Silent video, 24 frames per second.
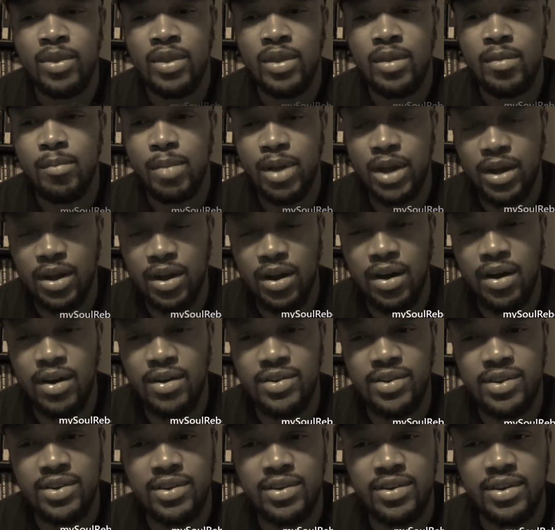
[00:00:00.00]

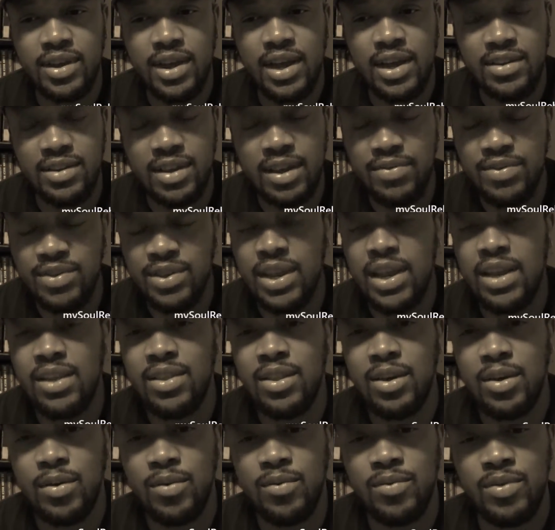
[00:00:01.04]
Because, as I've said,
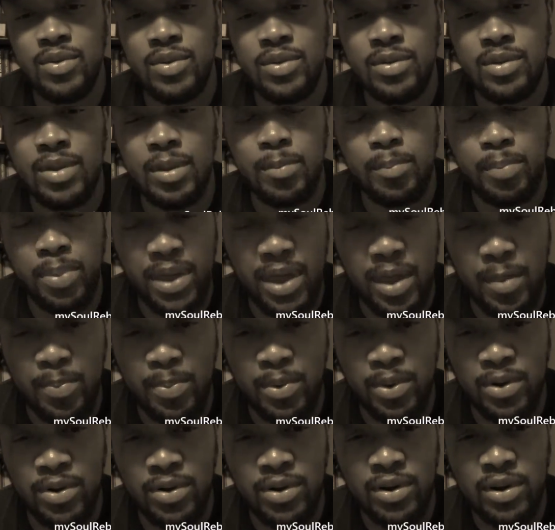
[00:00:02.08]
the
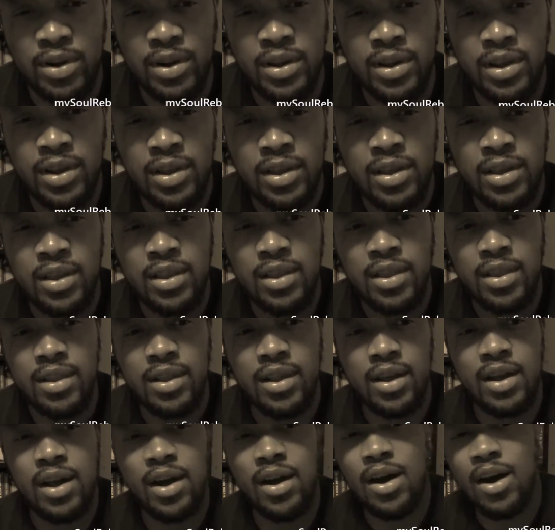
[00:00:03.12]
people
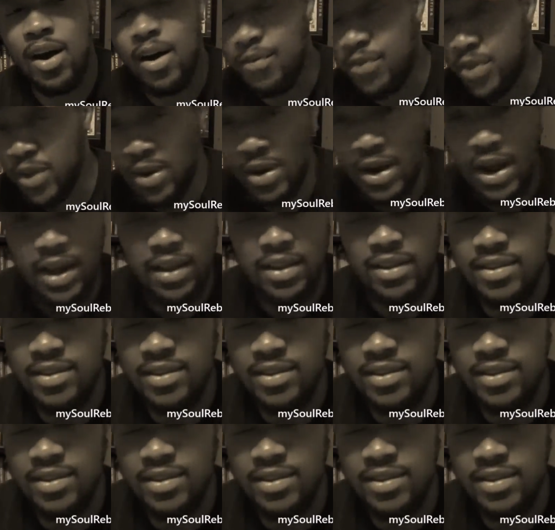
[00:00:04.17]
of the United